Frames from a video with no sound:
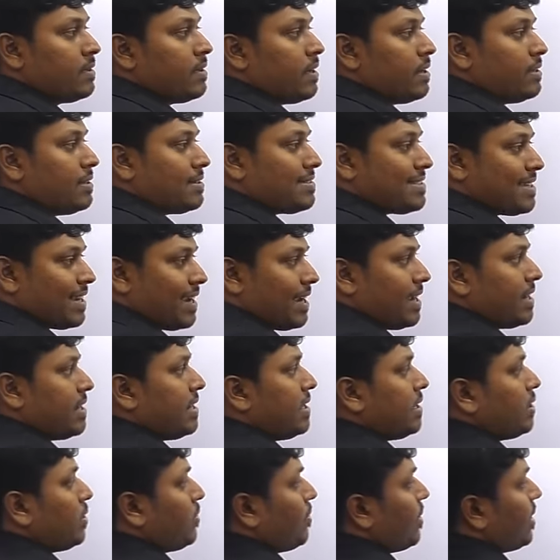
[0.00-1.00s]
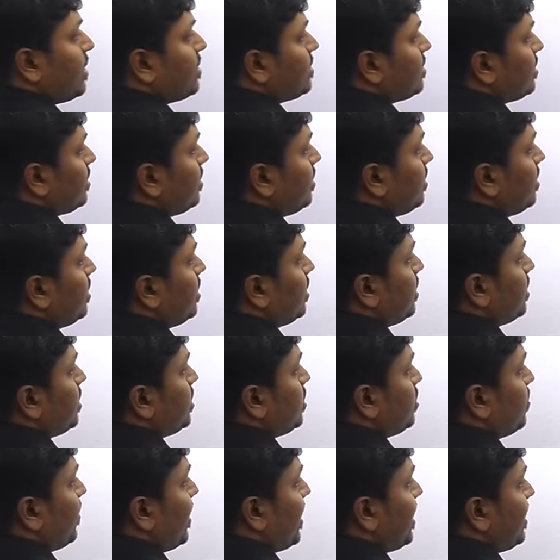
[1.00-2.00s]
And the second equation,
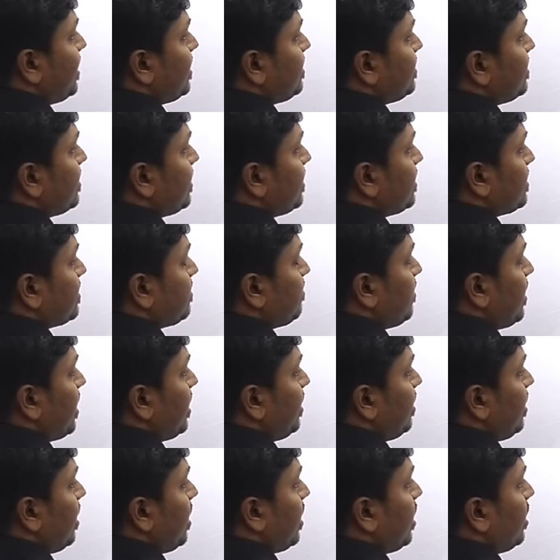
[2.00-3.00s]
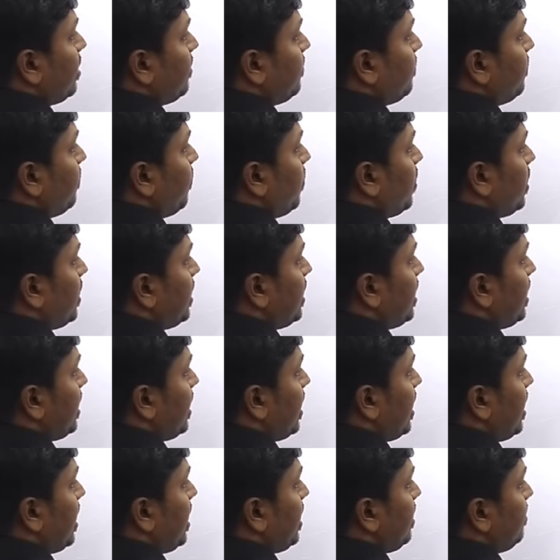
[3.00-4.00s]
26 men and
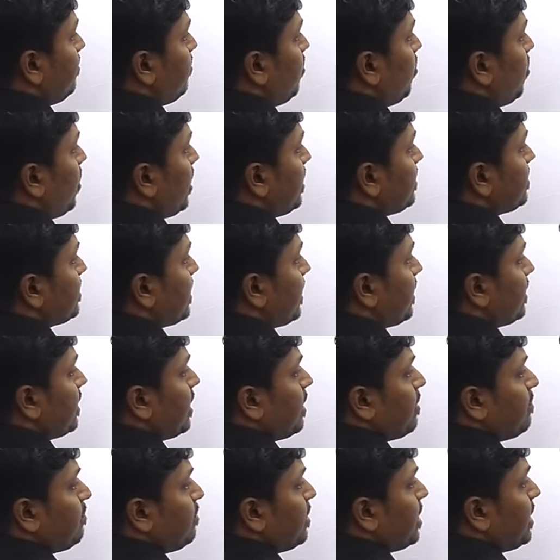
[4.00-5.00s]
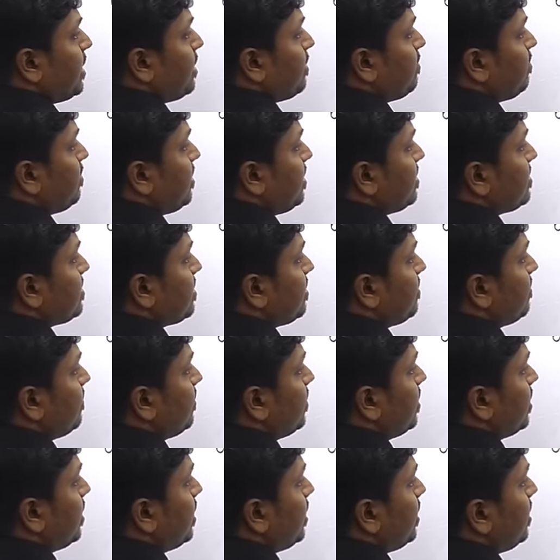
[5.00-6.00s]
48 boys can complete a piece of
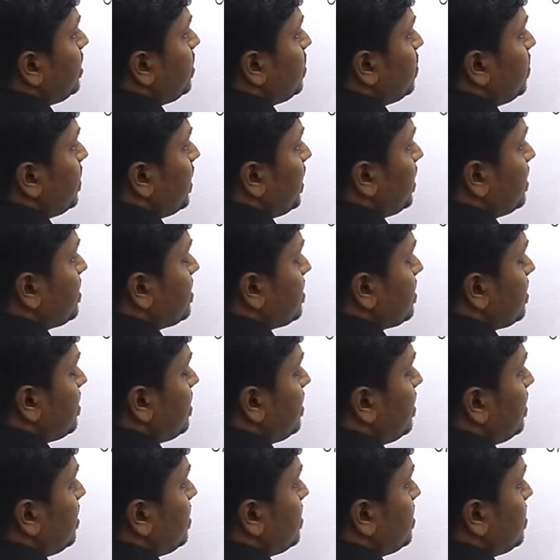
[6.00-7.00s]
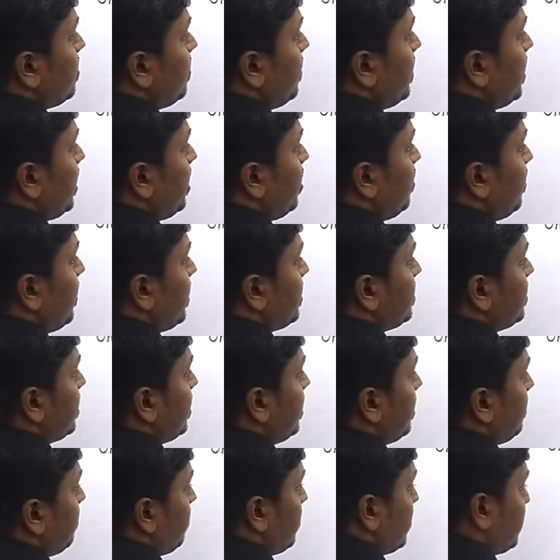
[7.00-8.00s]
work in 2 days. So
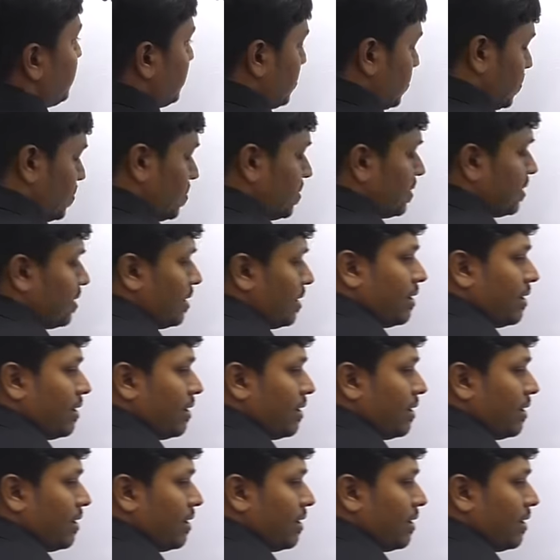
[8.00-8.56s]
equation number 2.